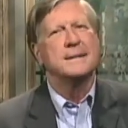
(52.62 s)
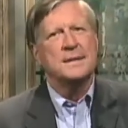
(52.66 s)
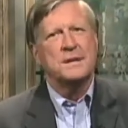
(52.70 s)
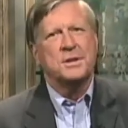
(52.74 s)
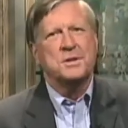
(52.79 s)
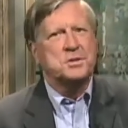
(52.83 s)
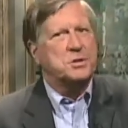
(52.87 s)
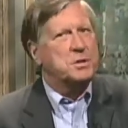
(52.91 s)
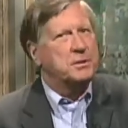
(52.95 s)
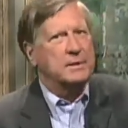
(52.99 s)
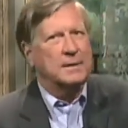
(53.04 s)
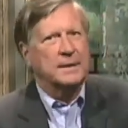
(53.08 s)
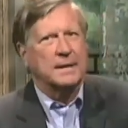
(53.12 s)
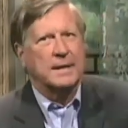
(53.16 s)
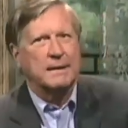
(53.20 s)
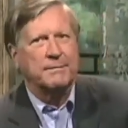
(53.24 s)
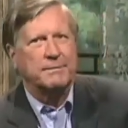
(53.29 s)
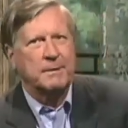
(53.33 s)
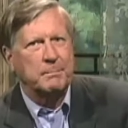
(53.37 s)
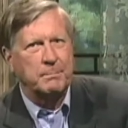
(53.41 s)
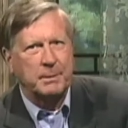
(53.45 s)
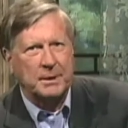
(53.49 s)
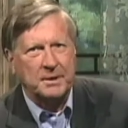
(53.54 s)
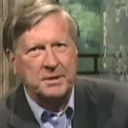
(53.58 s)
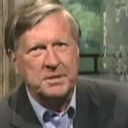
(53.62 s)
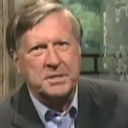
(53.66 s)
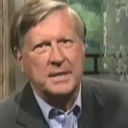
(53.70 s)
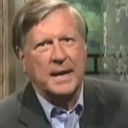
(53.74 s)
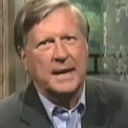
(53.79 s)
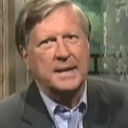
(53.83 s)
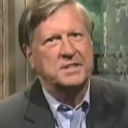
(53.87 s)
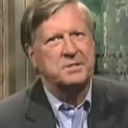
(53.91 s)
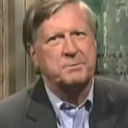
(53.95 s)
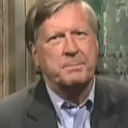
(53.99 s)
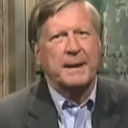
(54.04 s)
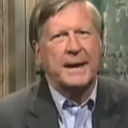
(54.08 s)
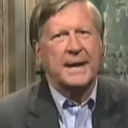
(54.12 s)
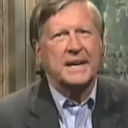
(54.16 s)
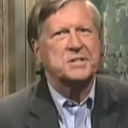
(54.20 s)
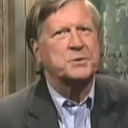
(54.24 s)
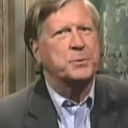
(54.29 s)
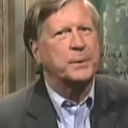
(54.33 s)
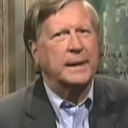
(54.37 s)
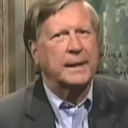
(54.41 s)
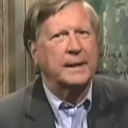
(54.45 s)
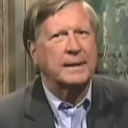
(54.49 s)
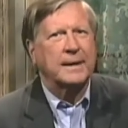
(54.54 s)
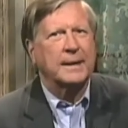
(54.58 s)
Sure enough, in Bernstein's Mass,
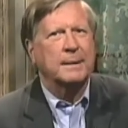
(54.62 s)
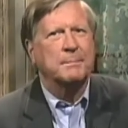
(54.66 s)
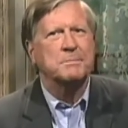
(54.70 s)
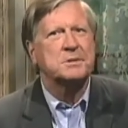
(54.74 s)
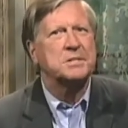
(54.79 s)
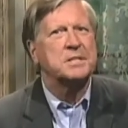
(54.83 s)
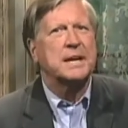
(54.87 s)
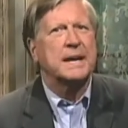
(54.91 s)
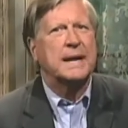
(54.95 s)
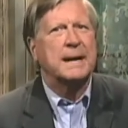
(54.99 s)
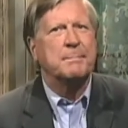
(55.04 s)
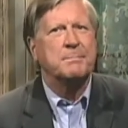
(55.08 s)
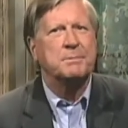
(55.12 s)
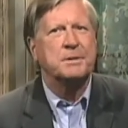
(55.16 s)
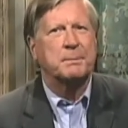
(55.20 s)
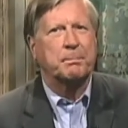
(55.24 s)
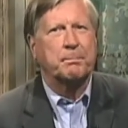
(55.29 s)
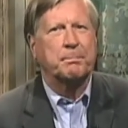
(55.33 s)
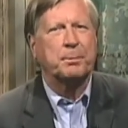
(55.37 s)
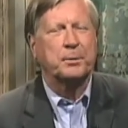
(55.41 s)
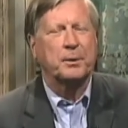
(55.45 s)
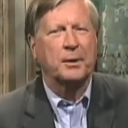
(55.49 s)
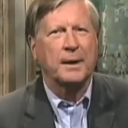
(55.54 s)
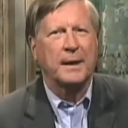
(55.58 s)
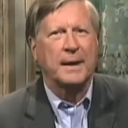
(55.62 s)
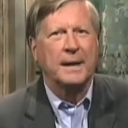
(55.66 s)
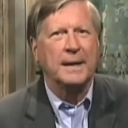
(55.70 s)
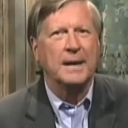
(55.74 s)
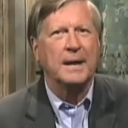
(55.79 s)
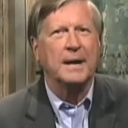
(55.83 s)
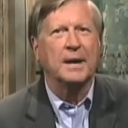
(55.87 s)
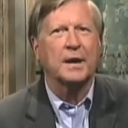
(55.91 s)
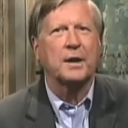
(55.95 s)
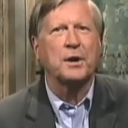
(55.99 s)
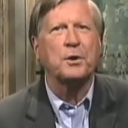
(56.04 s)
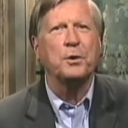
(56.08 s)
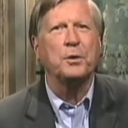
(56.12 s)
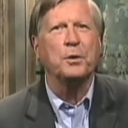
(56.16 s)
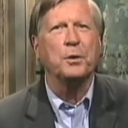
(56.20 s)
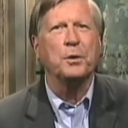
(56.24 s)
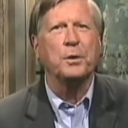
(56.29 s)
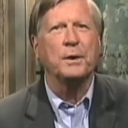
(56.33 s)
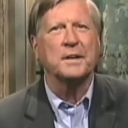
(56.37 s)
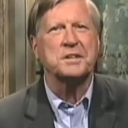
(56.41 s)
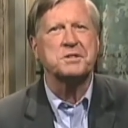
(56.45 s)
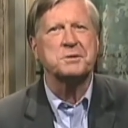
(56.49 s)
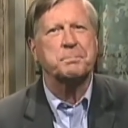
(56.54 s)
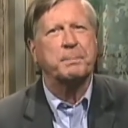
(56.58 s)
when it comes time to pray, a
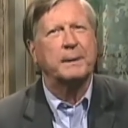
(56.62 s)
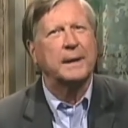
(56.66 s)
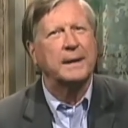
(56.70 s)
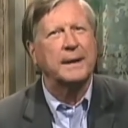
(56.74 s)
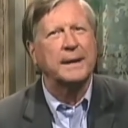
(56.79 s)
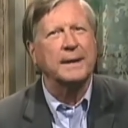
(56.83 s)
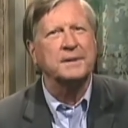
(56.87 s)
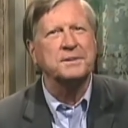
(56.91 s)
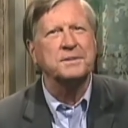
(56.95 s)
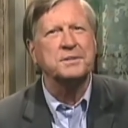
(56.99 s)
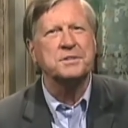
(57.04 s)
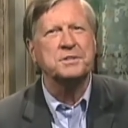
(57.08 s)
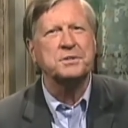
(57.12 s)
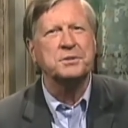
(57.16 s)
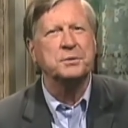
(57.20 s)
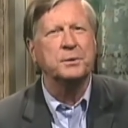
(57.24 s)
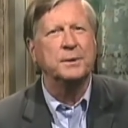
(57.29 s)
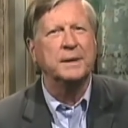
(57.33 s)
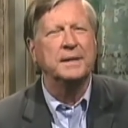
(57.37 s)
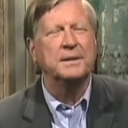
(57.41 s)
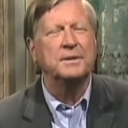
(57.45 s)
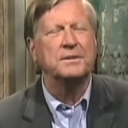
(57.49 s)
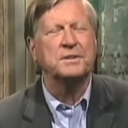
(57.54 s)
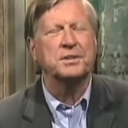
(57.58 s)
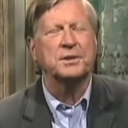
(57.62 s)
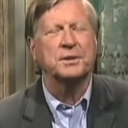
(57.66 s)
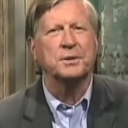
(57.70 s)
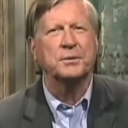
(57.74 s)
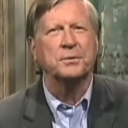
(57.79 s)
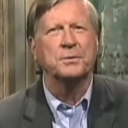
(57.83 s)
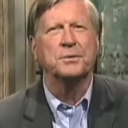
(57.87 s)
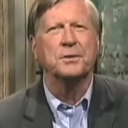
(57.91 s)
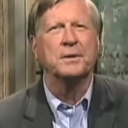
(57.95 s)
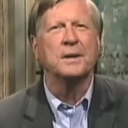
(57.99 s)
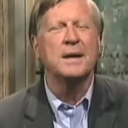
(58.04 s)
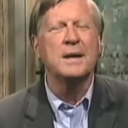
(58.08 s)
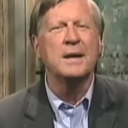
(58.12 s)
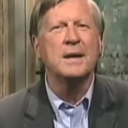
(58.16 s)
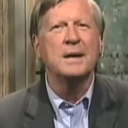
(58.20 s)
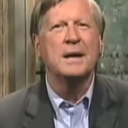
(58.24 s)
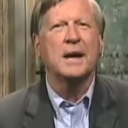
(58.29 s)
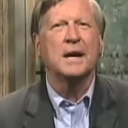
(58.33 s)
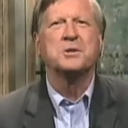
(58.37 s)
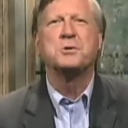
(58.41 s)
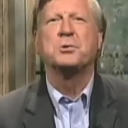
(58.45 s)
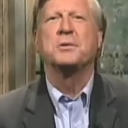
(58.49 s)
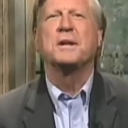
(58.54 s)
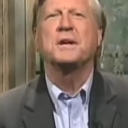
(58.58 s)
chorus begins to intone
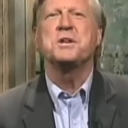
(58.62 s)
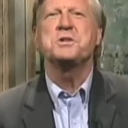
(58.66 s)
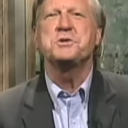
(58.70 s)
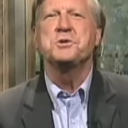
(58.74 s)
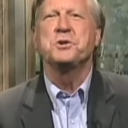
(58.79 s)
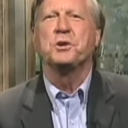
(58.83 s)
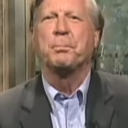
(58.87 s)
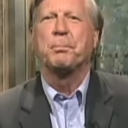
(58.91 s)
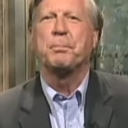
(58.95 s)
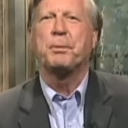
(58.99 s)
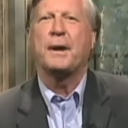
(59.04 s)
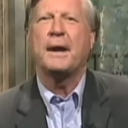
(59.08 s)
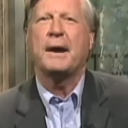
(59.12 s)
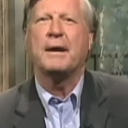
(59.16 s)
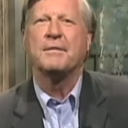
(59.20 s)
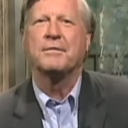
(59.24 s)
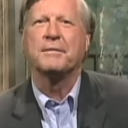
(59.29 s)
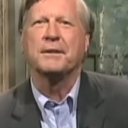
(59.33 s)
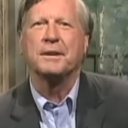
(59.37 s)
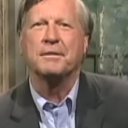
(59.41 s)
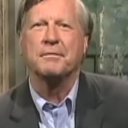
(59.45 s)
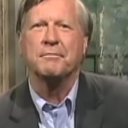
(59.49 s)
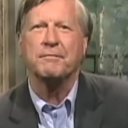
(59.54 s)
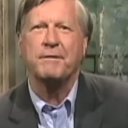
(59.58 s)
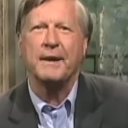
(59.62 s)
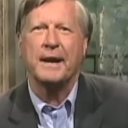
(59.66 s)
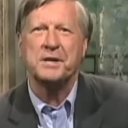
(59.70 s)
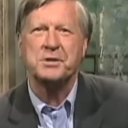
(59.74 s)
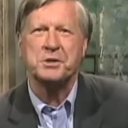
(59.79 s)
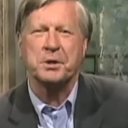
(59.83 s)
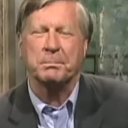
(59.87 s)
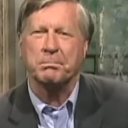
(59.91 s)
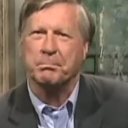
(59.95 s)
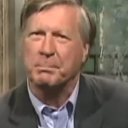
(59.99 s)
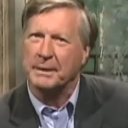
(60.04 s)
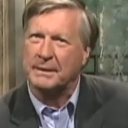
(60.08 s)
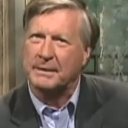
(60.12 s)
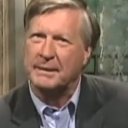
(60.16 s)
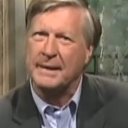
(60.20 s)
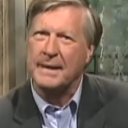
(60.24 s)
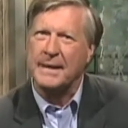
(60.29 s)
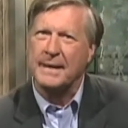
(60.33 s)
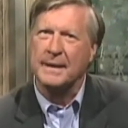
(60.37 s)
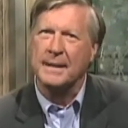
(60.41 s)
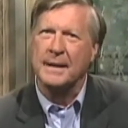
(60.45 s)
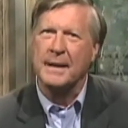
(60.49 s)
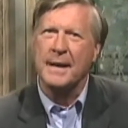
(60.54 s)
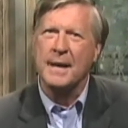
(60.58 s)
a traditional prayer of confession, but
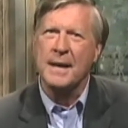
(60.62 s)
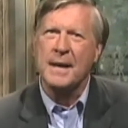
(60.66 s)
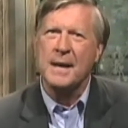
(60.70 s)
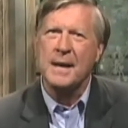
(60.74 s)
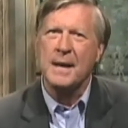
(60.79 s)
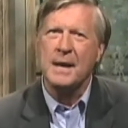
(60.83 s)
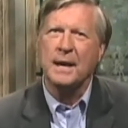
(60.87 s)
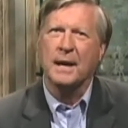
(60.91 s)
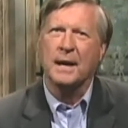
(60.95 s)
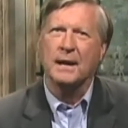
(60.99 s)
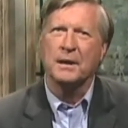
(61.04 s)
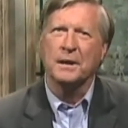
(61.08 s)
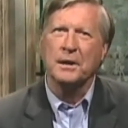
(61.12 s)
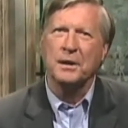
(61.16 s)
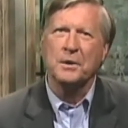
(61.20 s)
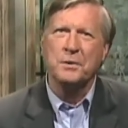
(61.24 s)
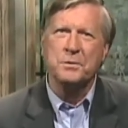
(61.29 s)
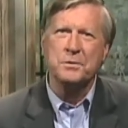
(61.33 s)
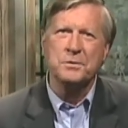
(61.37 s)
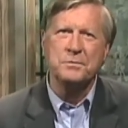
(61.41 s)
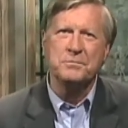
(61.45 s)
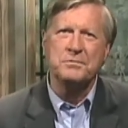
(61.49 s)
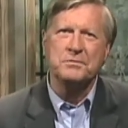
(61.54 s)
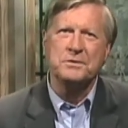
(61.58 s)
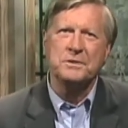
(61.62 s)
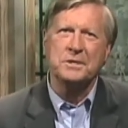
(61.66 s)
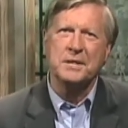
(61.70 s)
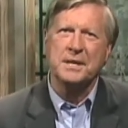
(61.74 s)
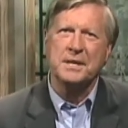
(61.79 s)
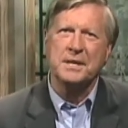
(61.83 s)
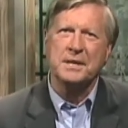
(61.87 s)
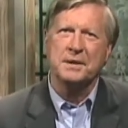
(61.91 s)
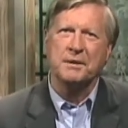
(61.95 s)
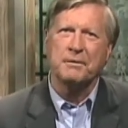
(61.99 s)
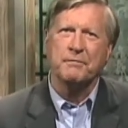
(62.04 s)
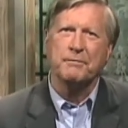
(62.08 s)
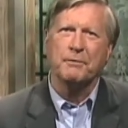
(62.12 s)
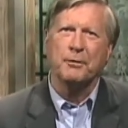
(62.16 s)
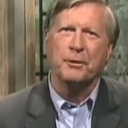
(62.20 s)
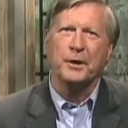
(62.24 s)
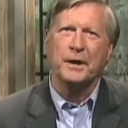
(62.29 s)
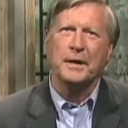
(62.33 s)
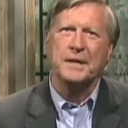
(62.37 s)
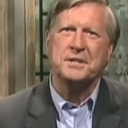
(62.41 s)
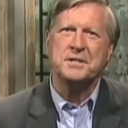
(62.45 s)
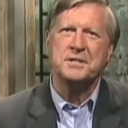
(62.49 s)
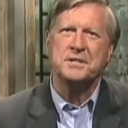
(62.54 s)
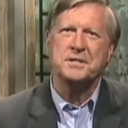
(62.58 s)
then a lone tenor
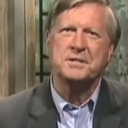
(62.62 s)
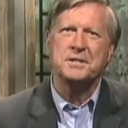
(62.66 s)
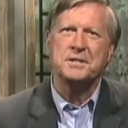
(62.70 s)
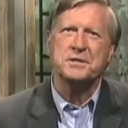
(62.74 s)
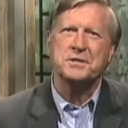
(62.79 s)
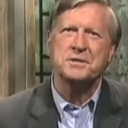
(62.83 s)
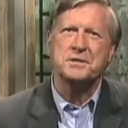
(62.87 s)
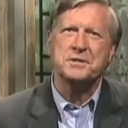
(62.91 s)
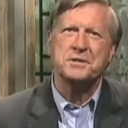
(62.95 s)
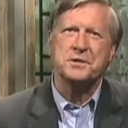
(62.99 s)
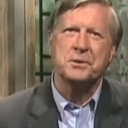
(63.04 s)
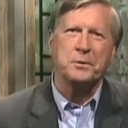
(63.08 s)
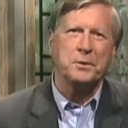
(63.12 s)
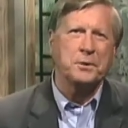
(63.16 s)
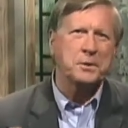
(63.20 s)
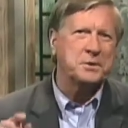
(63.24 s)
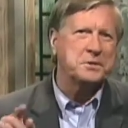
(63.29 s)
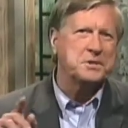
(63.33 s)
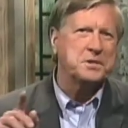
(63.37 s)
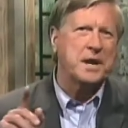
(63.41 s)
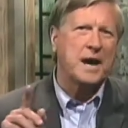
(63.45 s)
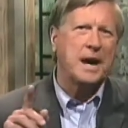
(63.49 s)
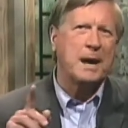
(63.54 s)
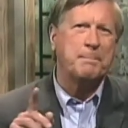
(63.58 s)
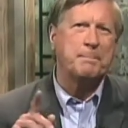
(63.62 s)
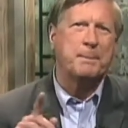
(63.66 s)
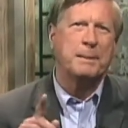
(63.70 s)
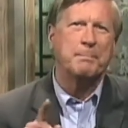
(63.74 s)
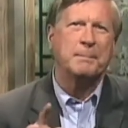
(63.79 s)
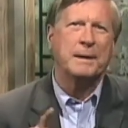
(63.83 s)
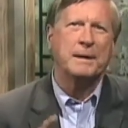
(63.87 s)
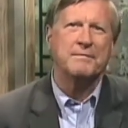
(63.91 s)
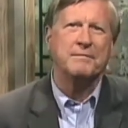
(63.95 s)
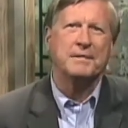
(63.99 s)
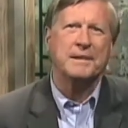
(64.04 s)
voice soars up above